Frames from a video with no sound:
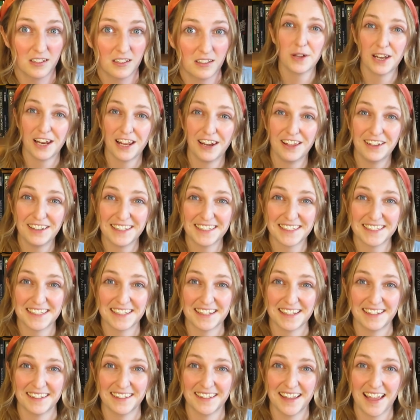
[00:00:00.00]
But I liked
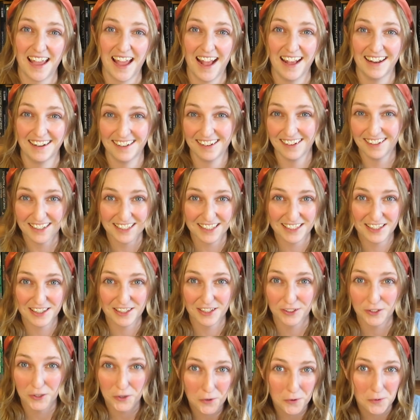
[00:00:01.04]
it. And I liked
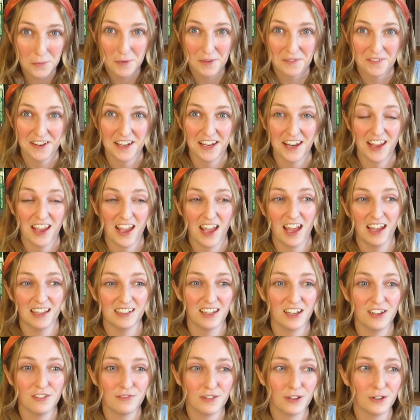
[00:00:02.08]
the humour in it, and
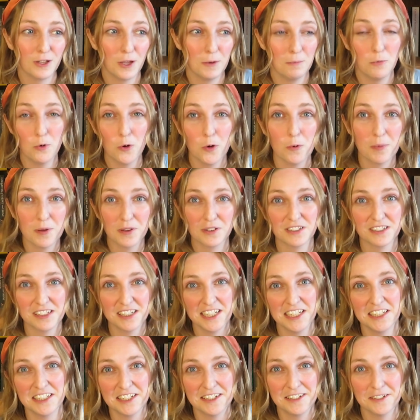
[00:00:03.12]
I feel like more books
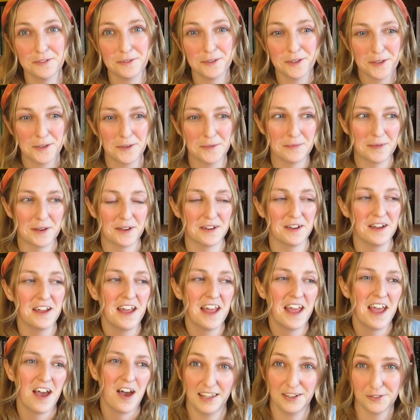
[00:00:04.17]
need to do humour.
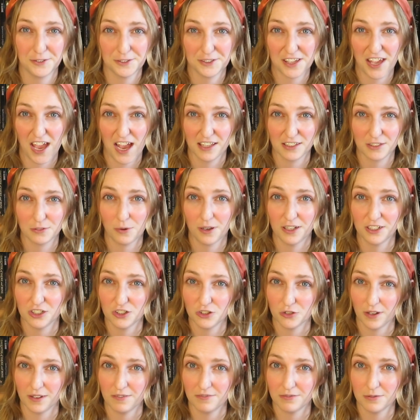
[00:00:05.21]
It also has quite a
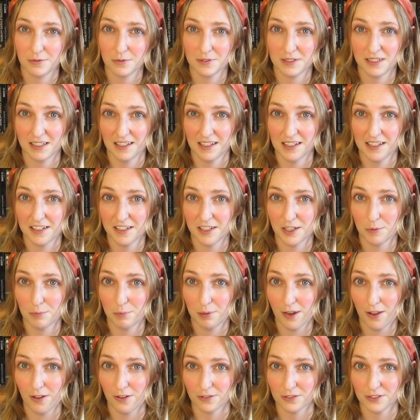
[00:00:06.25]
straightforward linear
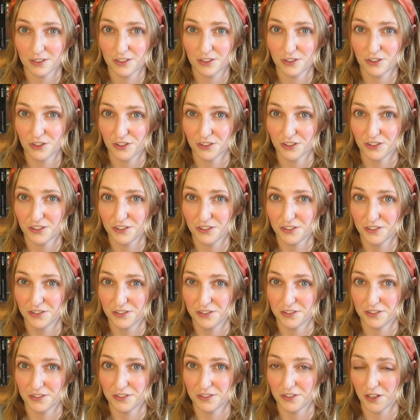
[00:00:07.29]
plot, just
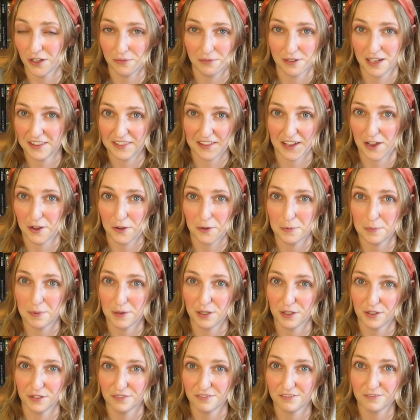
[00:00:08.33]
don't let that
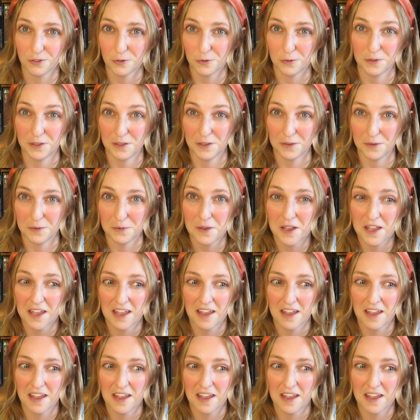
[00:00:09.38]
opening fool you.